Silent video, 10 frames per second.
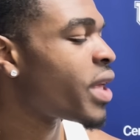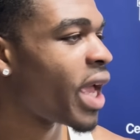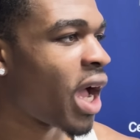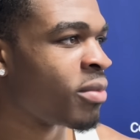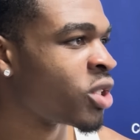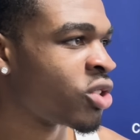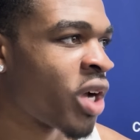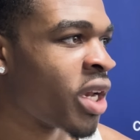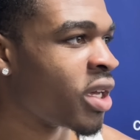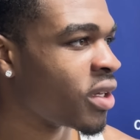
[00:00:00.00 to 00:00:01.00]
Yeah, I'm just
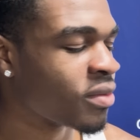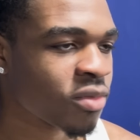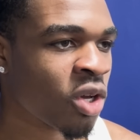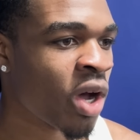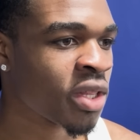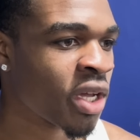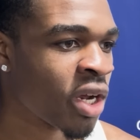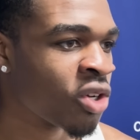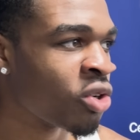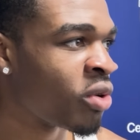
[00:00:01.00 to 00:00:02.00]
trying to go out there
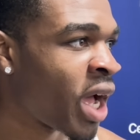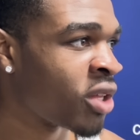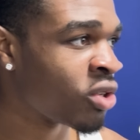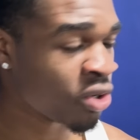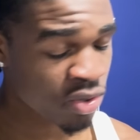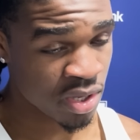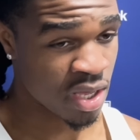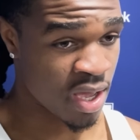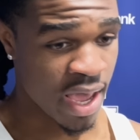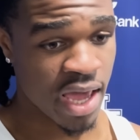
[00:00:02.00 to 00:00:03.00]
and do what I do.
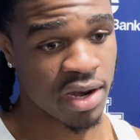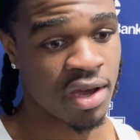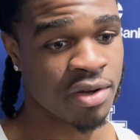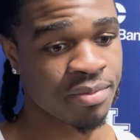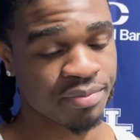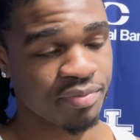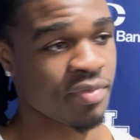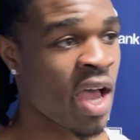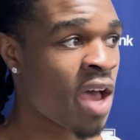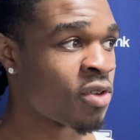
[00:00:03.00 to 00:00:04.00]
And
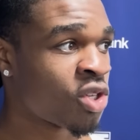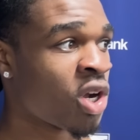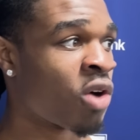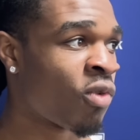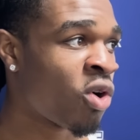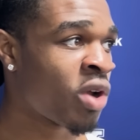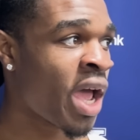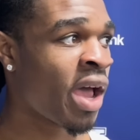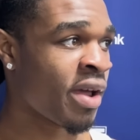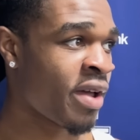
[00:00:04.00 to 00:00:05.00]
I have a certain role
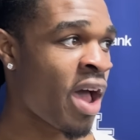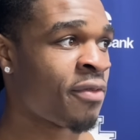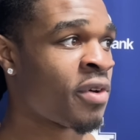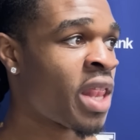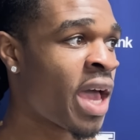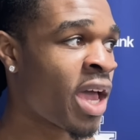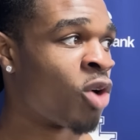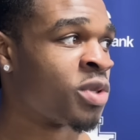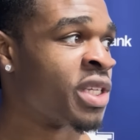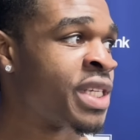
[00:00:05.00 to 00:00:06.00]
that I feel like
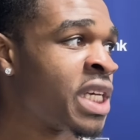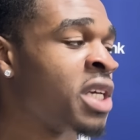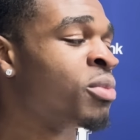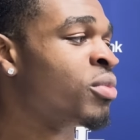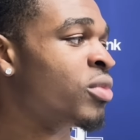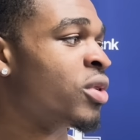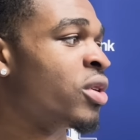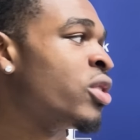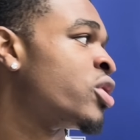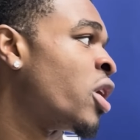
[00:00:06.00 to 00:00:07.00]
helps the team.
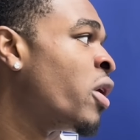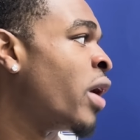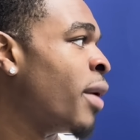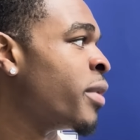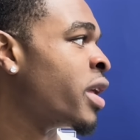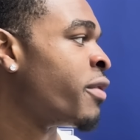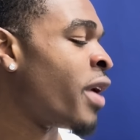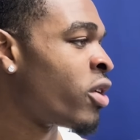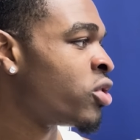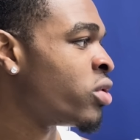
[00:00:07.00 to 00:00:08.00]
So, I mean, if
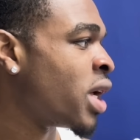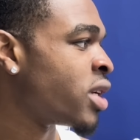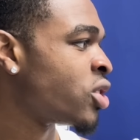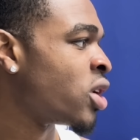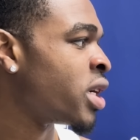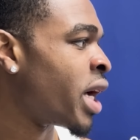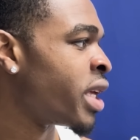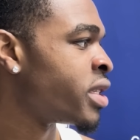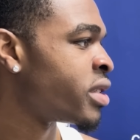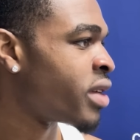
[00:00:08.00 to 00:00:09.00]
I don't do that certain
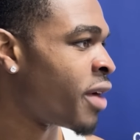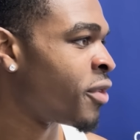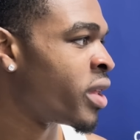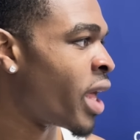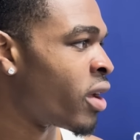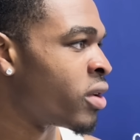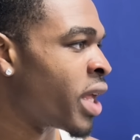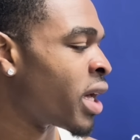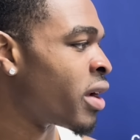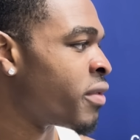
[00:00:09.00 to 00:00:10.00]
nights, I feel like that'll
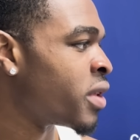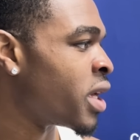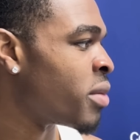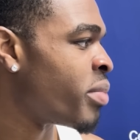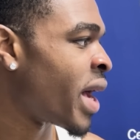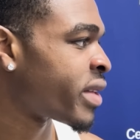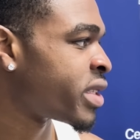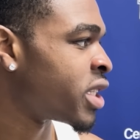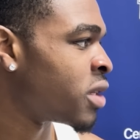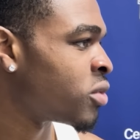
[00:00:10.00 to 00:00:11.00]
negatively impact
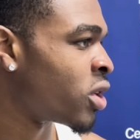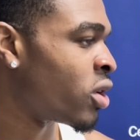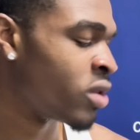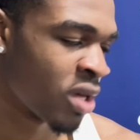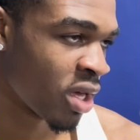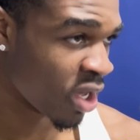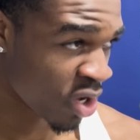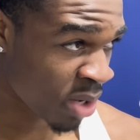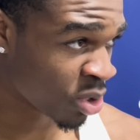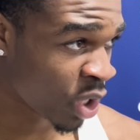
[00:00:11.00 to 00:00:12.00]
the team. So, you
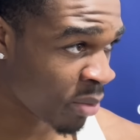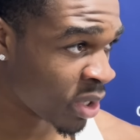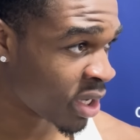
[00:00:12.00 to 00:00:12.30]
know, I'm just trying to be